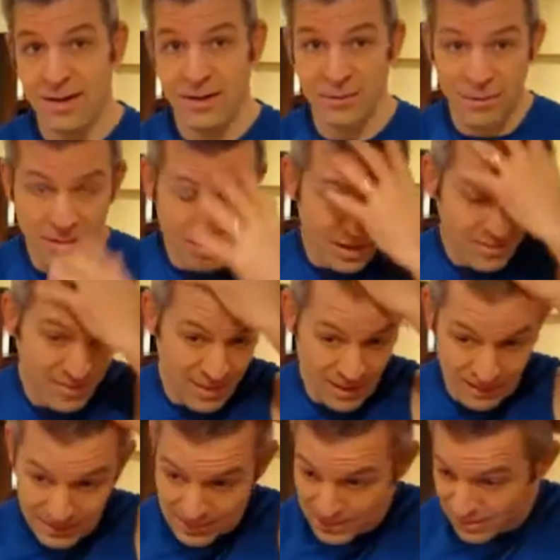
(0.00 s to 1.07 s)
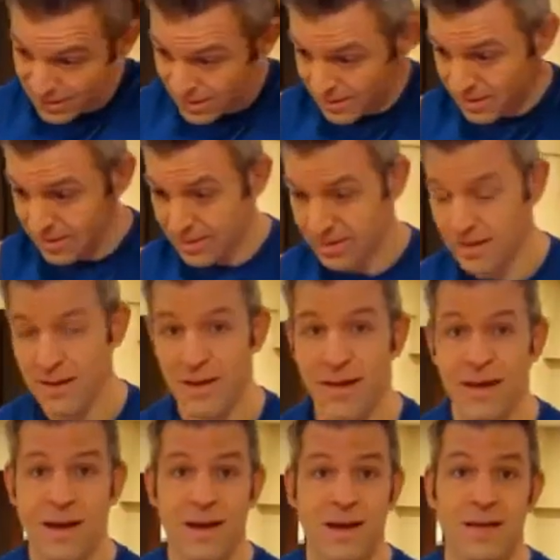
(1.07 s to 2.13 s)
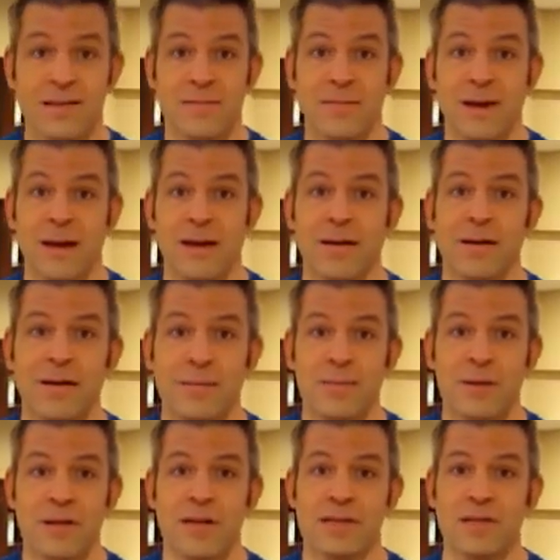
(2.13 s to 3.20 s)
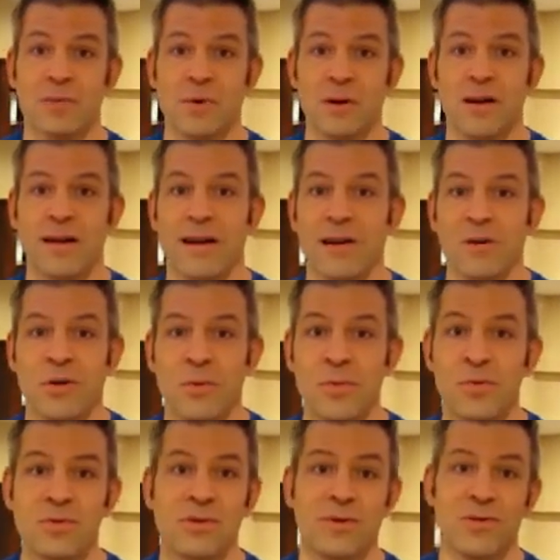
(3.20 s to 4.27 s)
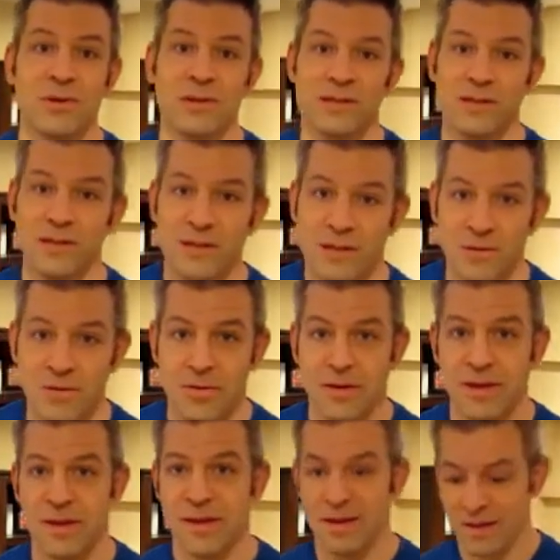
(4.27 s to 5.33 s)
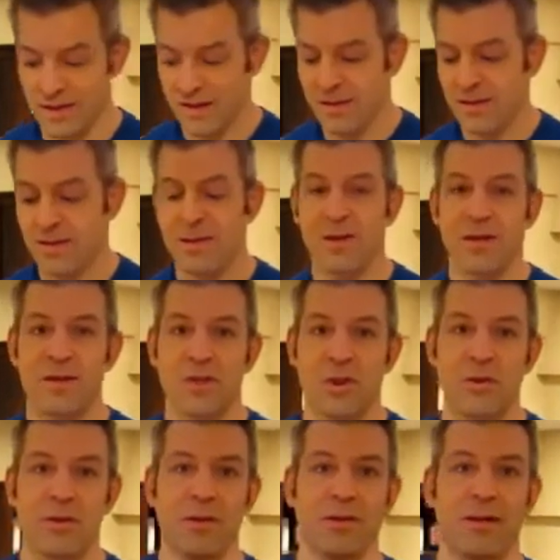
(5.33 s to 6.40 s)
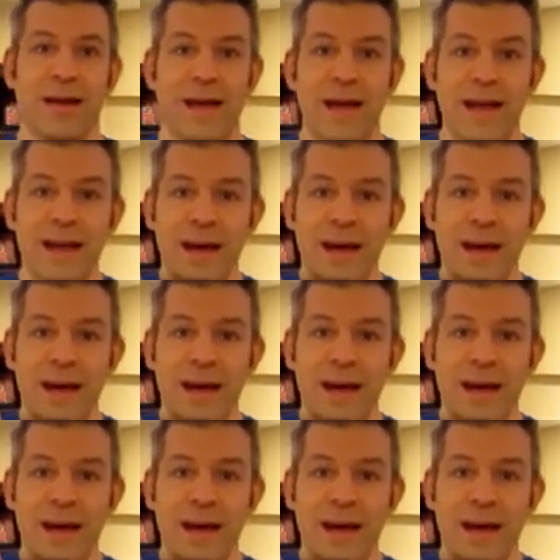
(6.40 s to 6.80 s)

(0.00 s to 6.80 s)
really a mess. And it doesn't matter because you're working out at home, who's going to see you? Then you can throw a little hat